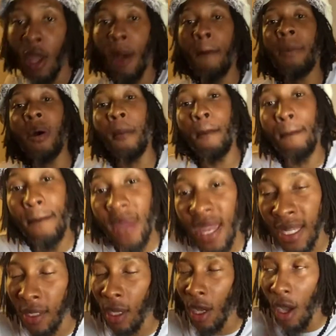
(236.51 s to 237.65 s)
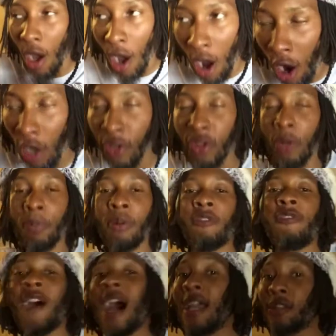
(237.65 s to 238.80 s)
but men are the
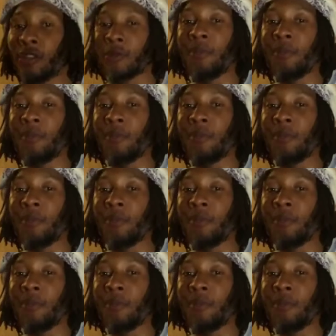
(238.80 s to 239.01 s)
providers.